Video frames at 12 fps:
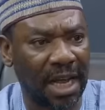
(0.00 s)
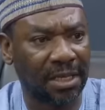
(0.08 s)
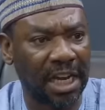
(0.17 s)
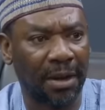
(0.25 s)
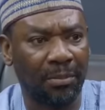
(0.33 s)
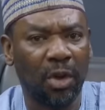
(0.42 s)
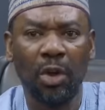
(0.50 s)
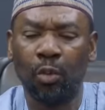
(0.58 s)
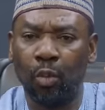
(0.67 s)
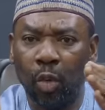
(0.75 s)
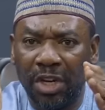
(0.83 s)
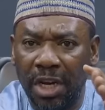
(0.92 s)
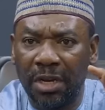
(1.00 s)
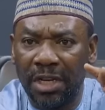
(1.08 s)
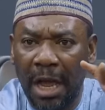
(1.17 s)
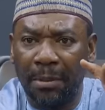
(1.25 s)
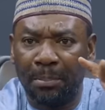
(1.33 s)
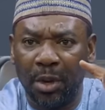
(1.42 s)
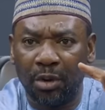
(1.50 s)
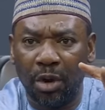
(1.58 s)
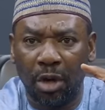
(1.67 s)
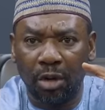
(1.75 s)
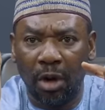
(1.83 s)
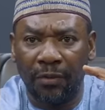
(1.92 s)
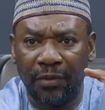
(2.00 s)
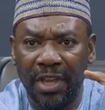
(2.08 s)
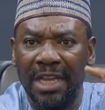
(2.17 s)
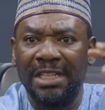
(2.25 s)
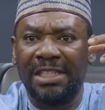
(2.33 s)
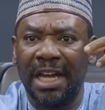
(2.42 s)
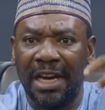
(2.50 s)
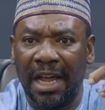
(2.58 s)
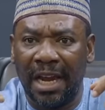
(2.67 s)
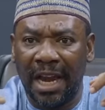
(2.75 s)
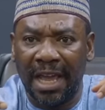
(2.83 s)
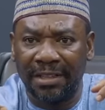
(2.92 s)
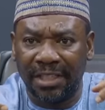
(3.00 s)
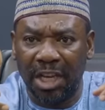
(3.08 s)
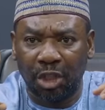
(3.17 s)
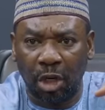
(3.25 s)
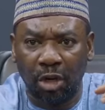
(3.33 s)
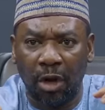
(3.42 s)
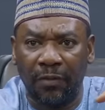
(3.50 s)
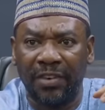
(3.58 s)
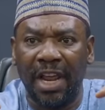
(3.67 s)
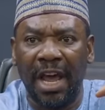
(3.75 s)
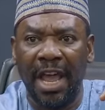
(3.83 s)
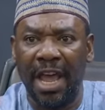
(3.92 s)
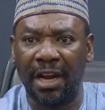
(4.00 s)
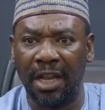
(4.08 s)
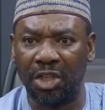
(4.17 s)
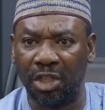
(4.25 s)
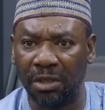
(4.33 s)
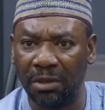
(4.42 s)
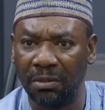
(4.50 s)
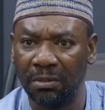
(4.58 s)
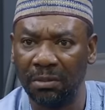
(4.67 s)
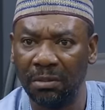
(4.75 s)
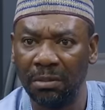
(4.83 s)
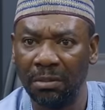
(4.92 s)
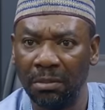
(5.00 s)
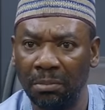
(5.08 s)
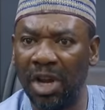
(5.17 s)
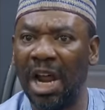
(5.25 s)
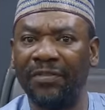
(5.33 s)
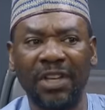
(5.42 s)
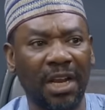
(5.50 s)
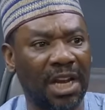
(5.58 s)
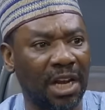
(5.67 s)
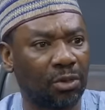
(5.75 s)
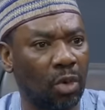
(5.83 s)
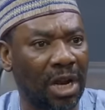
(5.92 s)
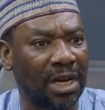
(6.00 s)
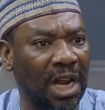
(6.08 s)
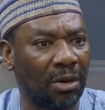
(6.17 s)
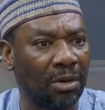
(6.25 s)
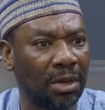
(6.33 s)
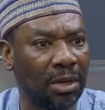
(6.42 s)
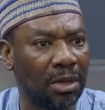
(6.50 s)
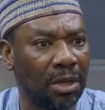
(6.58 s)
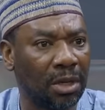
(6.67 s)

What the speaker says: at that time within that period of internalization of their energy. But after that one now,